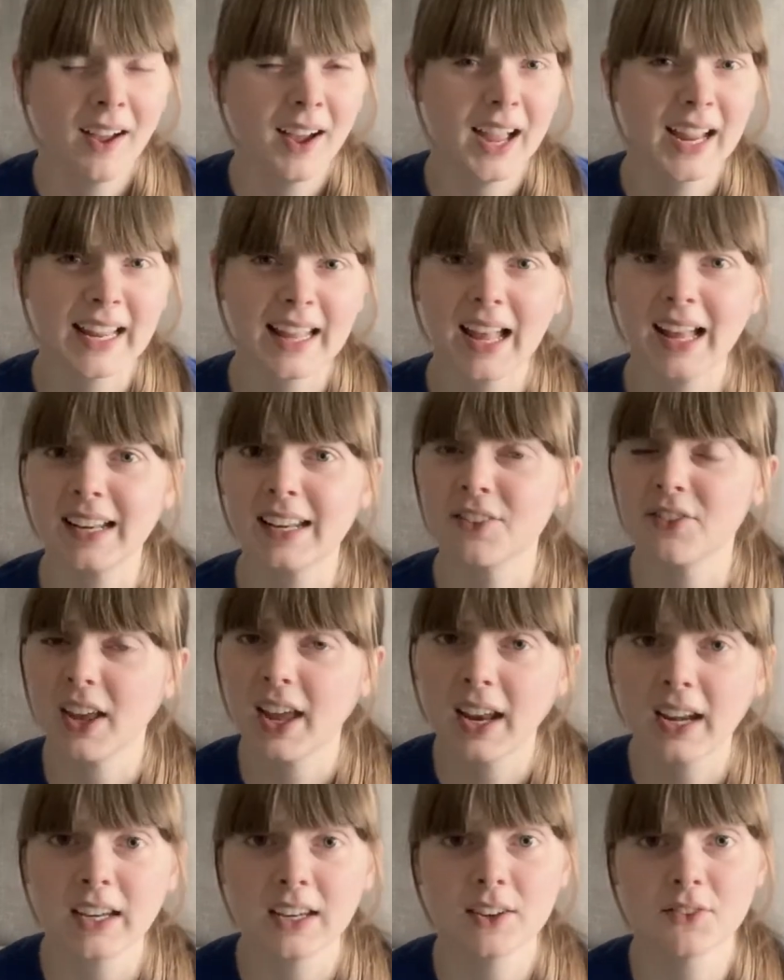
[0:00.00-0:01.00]
Again, if
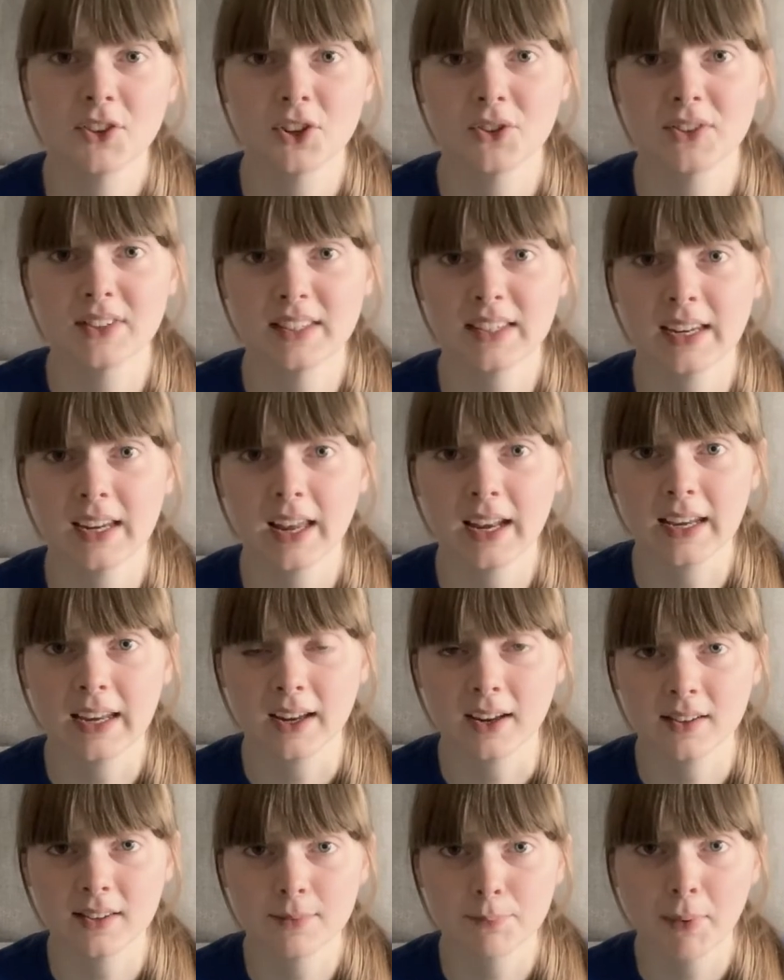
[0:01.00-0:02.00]
any of you see any
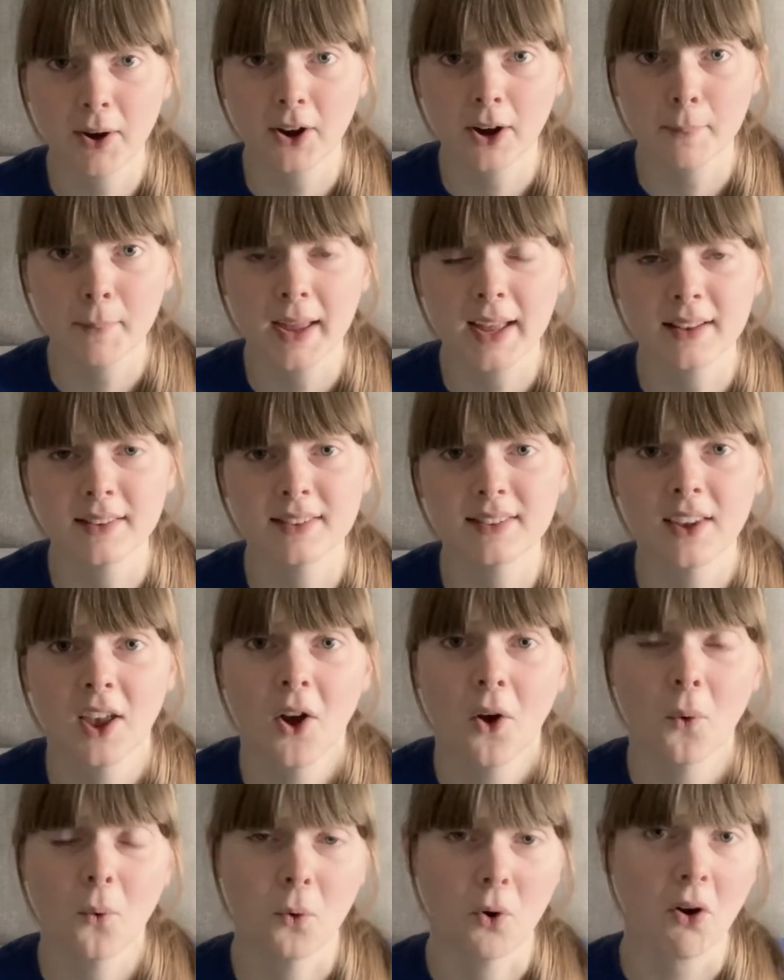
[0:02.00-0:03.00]
experiments
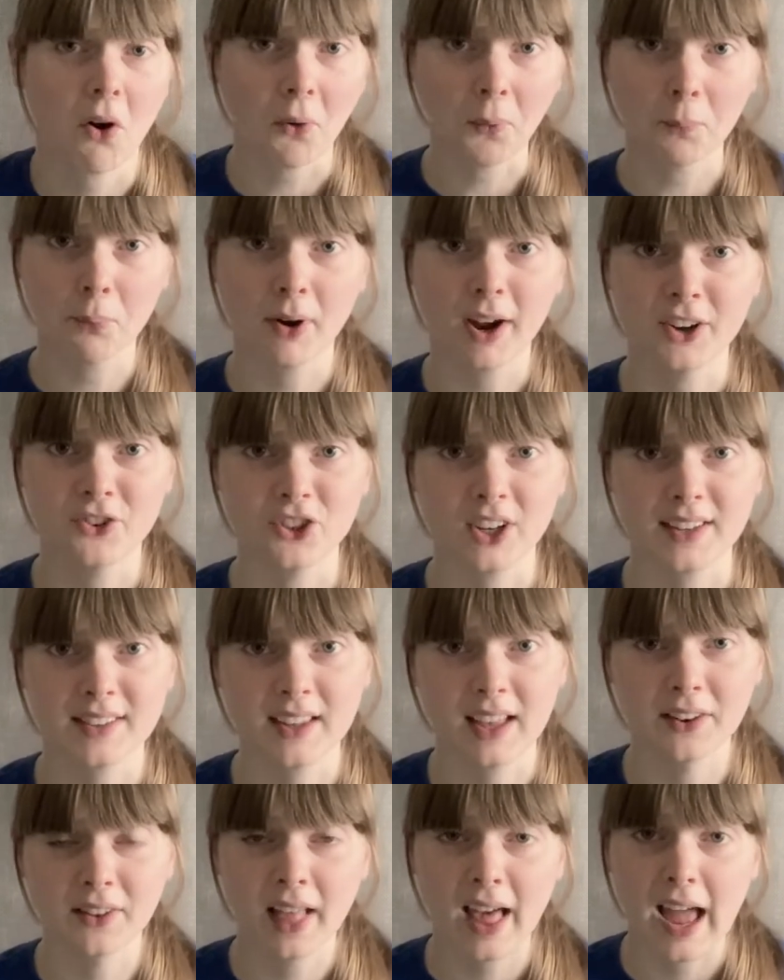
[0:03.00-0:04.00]
or art projects
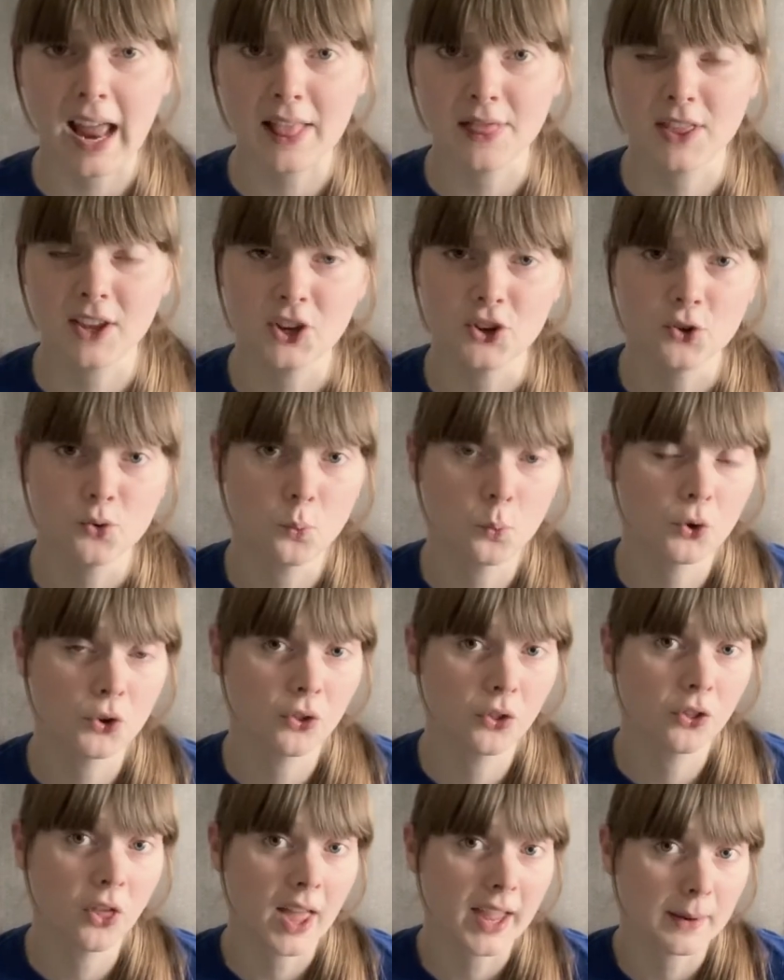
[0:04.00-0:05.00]
online that you
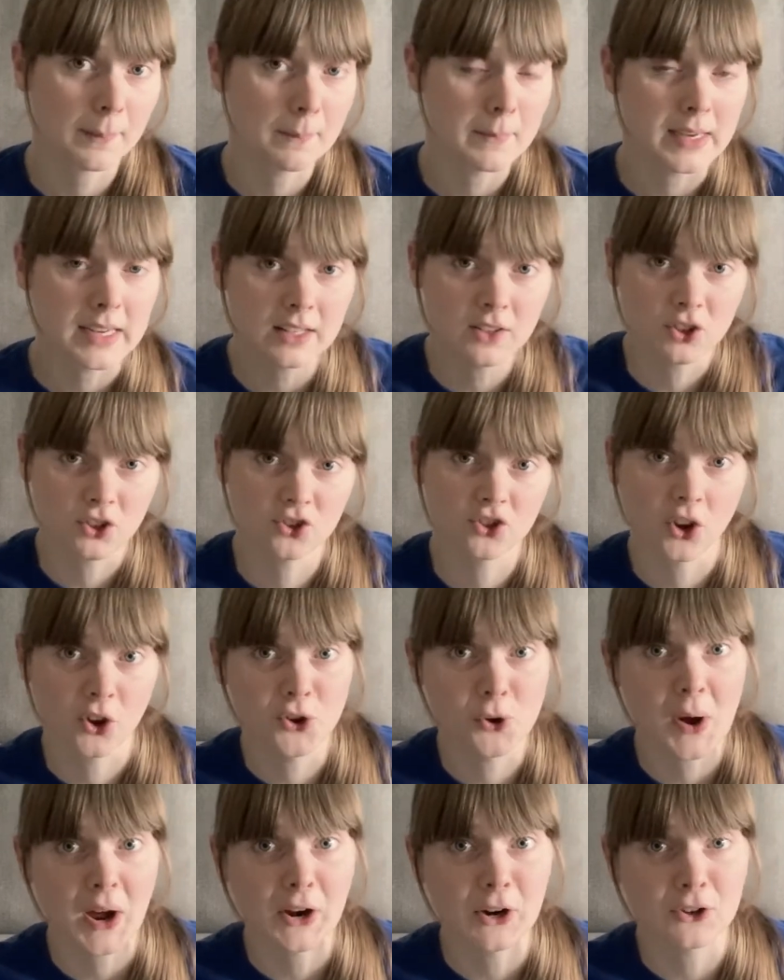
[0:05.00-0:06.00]
would like me to show
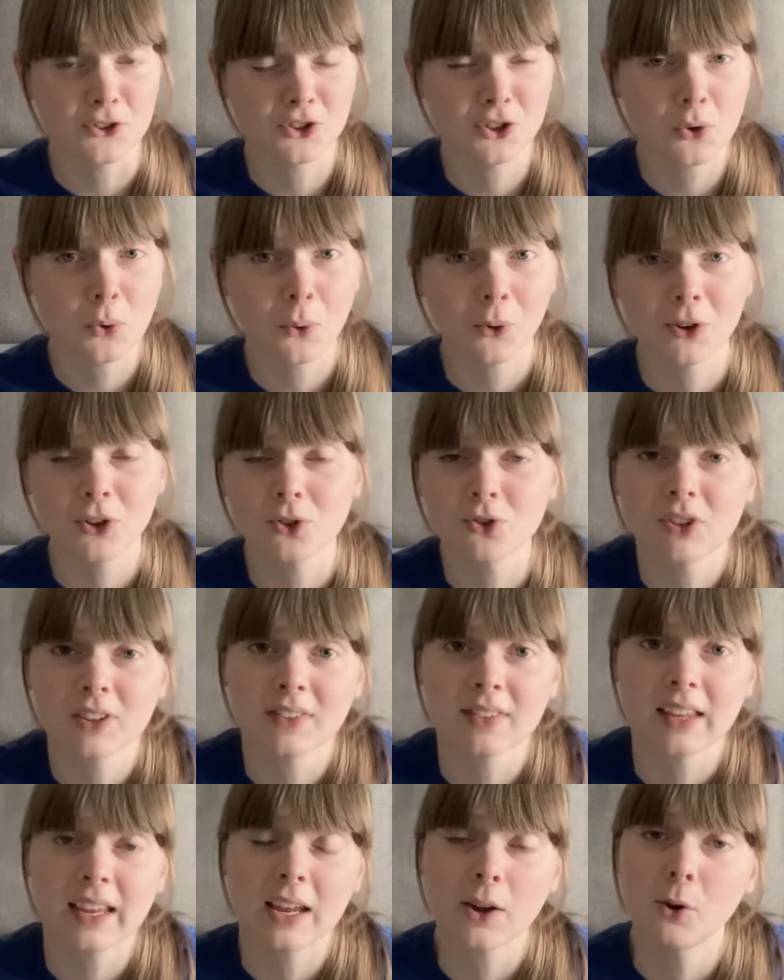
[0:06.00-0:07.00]
you how to do, or you just
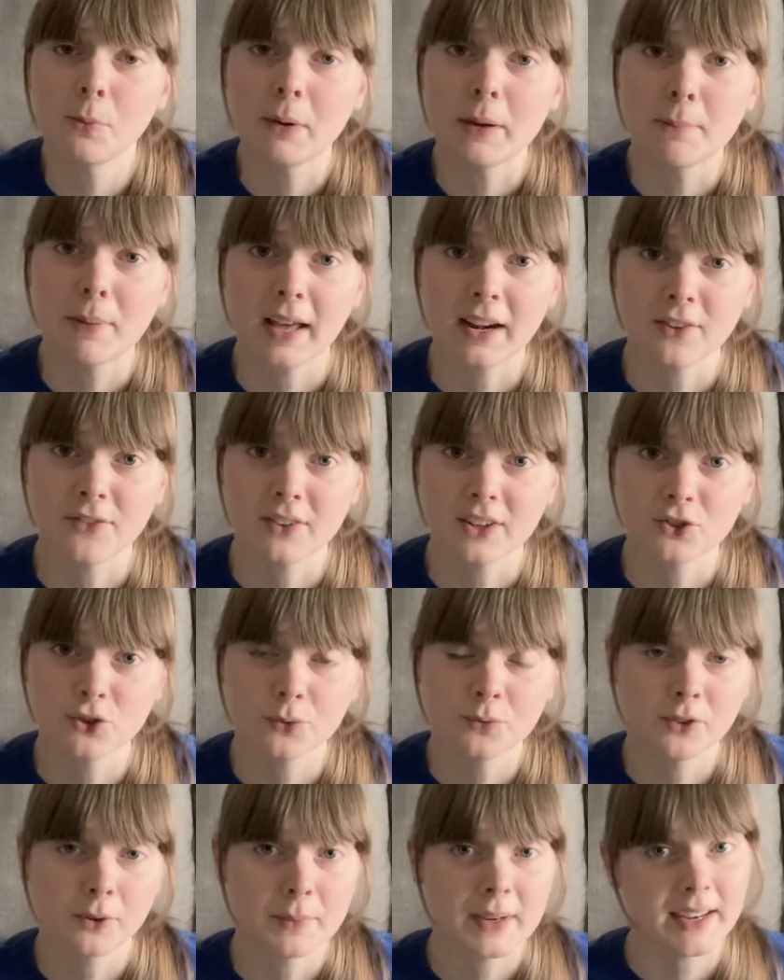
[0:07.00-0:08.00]
think it would be beneficial
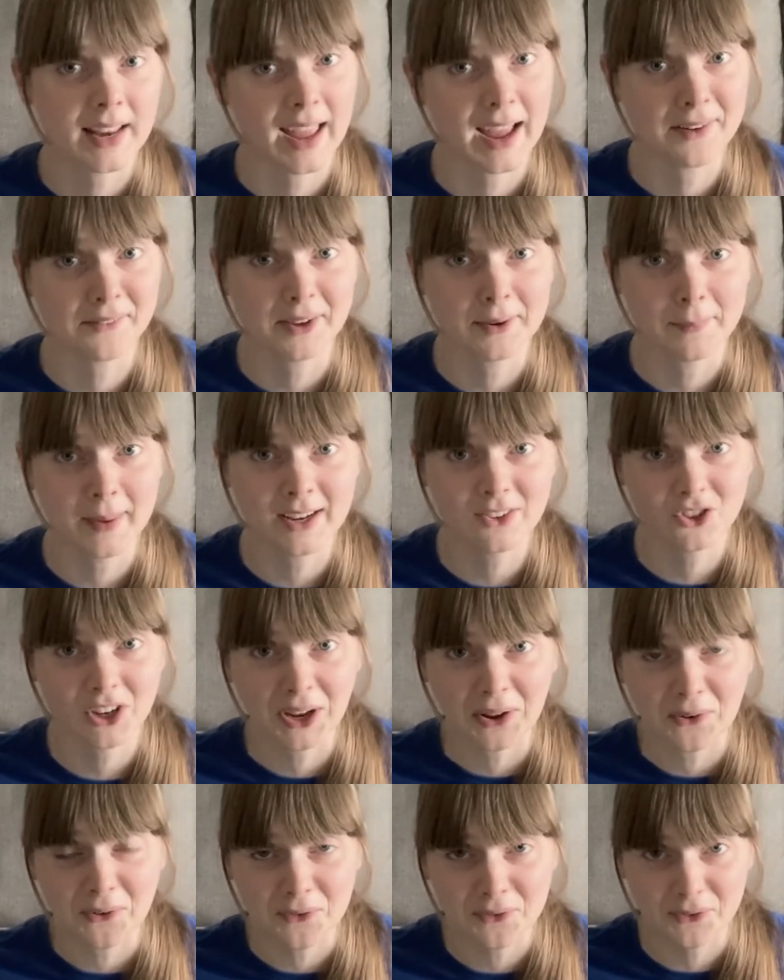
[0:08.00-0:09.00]
for me to have on my
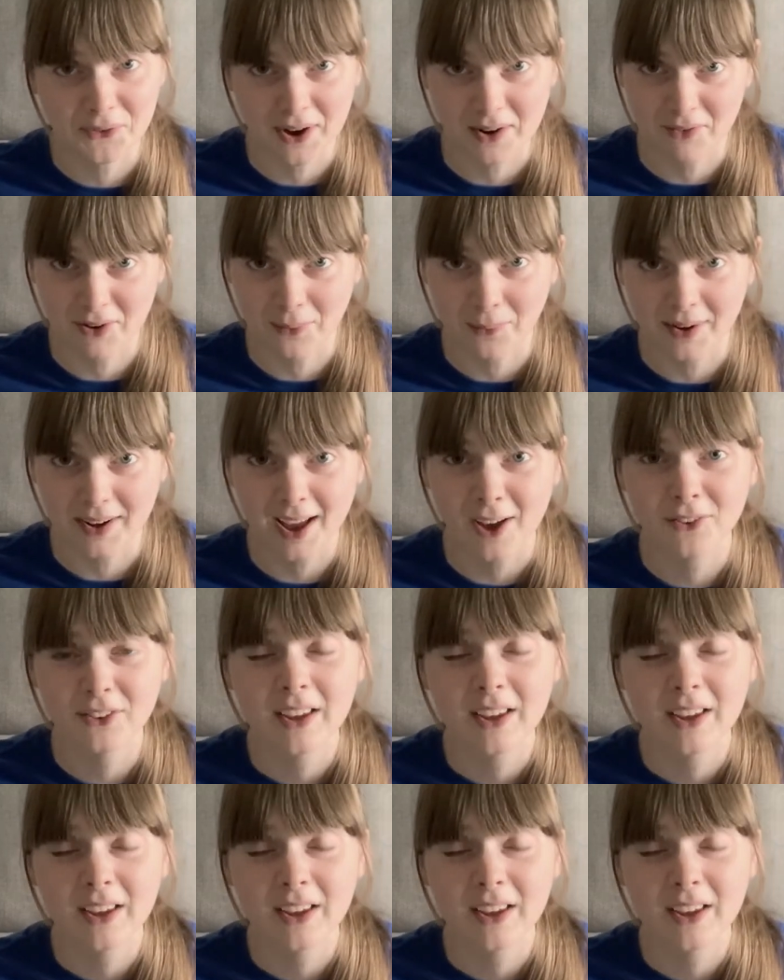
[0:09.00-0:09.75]
channel for everyone else,